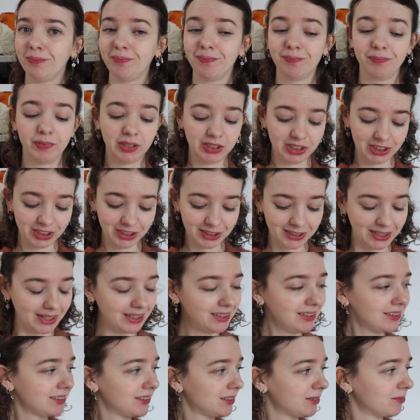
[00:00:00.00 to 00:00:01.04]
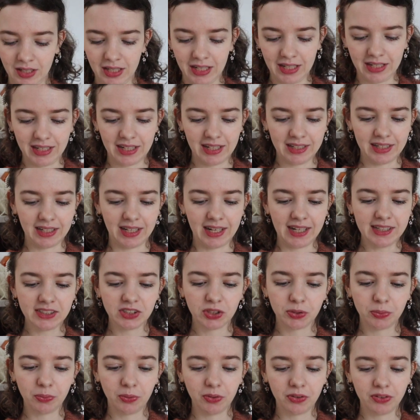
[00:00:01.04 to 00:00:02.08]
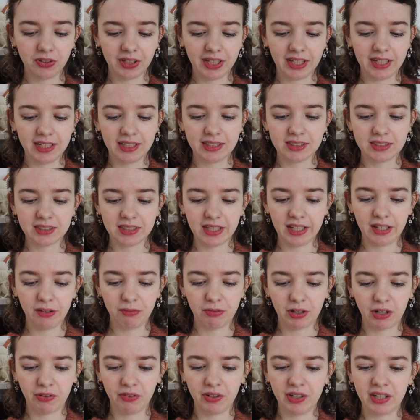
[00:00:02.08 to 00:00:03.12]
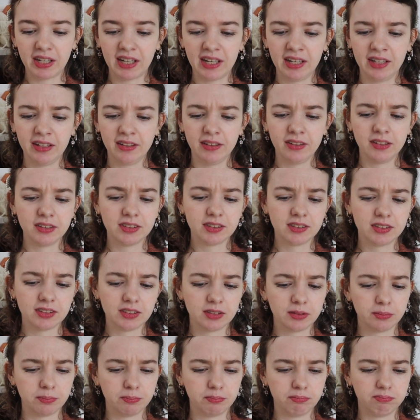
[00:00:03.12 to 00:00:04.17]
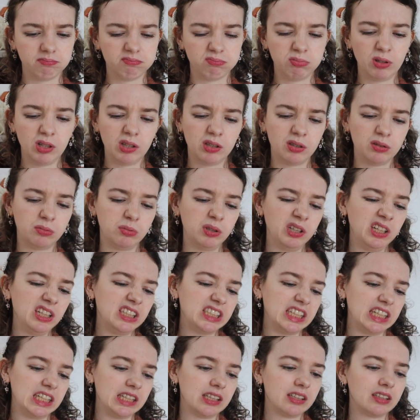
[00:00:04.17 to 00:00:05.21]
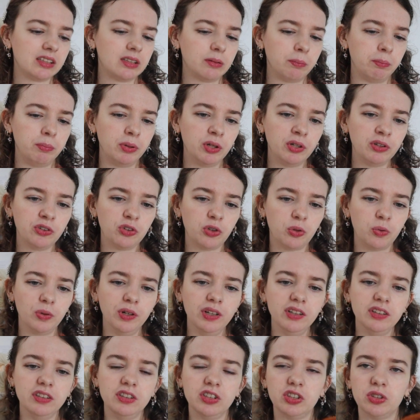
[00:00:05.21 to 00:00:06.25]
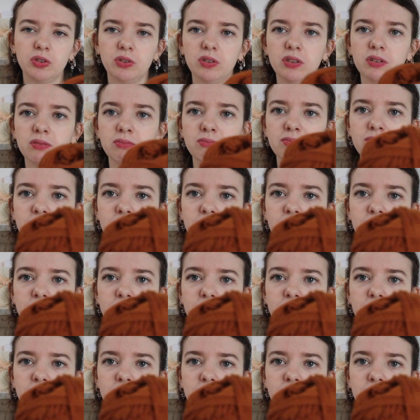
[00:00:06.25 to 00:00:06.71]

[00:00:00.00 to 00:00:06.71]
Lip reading: which is nice. And then the last one is a very nice, well, what is it? Burnt orange, or